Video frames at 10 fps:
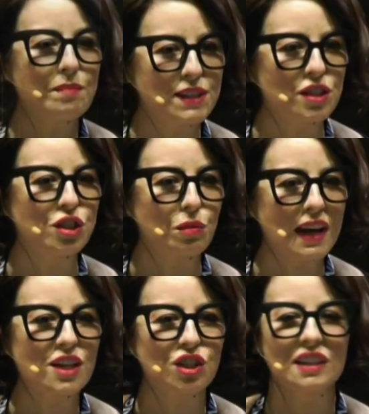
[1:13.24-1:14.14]

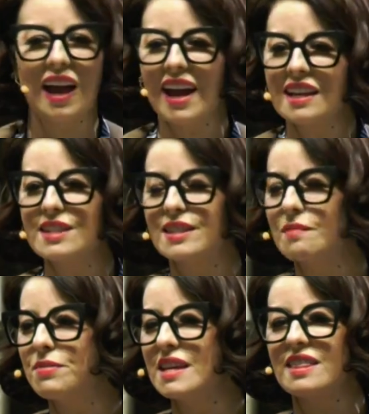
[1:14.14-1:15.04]
situation, I need
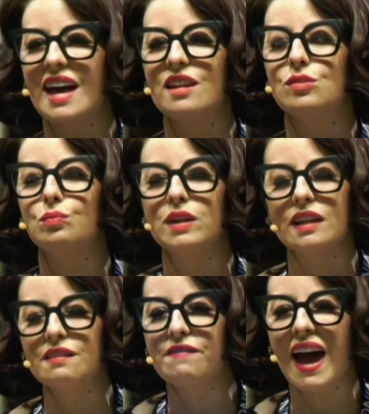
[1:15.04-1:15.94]
something that is
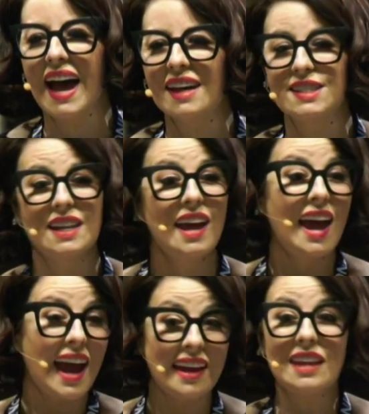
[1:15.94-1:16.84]
really fast
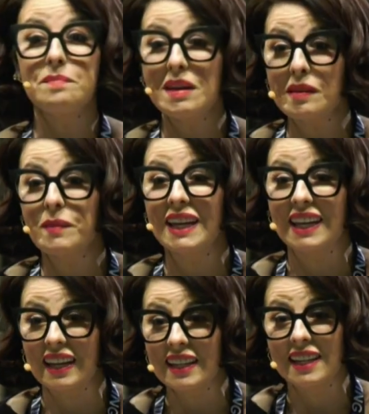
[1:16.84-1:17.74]
and that maybe my
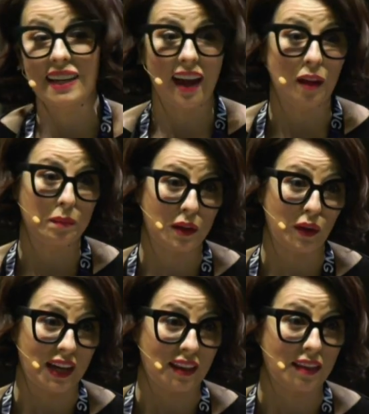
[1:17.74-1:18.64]
kid can help me
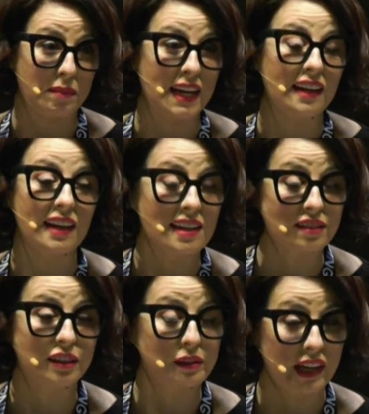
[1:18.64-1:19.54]
with. I mean, he
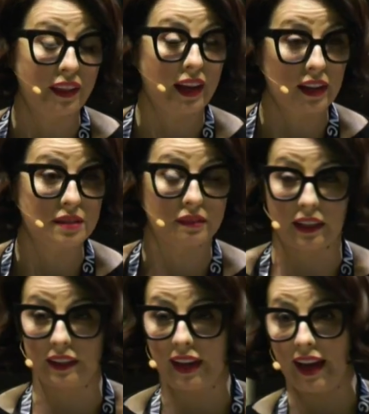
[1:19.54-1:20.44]
doesn't do anything else
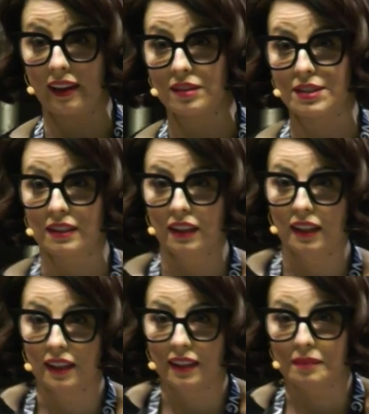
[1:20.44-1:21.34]
around the house.
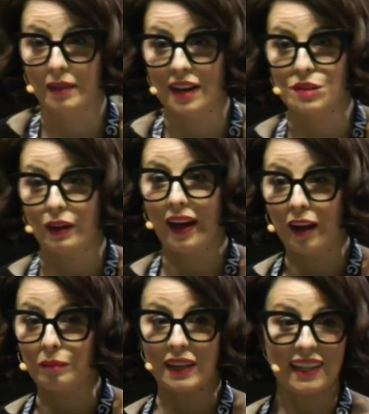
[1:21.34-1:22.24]
Might as well
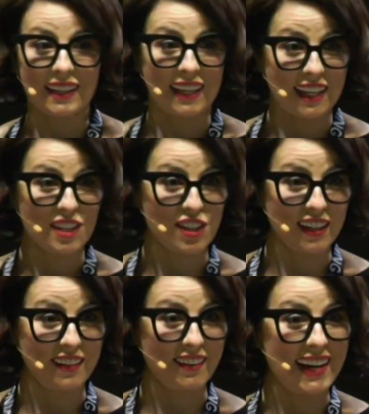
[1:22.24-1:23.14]
help me in the
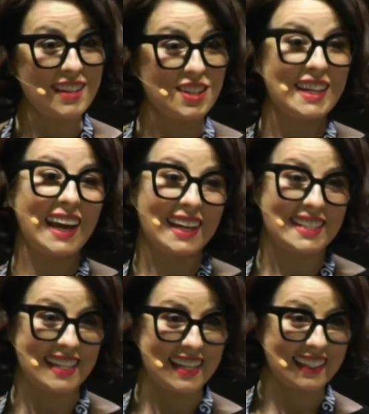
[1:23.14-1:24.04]
kitchen, right? She gets
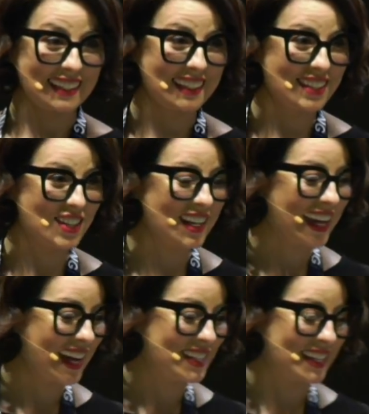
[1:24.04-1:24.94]
it. She
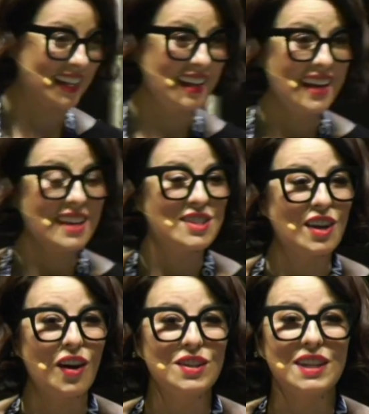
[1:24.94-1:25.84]
gets it.
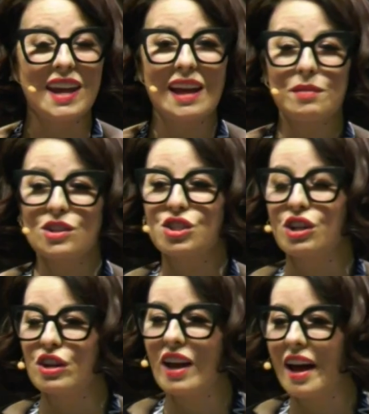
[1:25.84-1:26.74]
So today I'm going to show
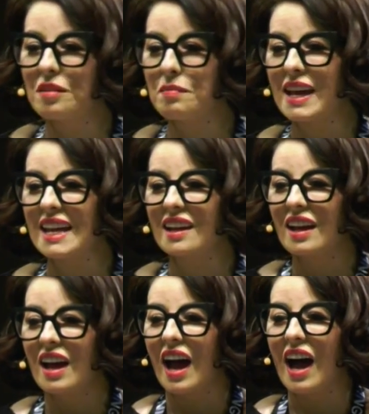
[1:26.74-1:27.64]
you how to make
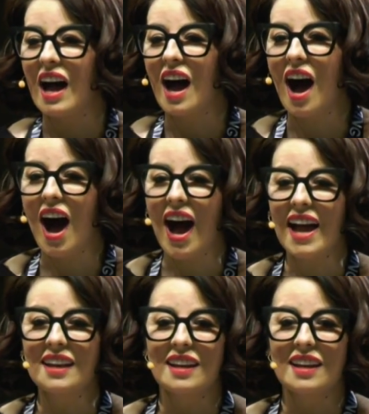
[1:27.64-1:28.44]
a hot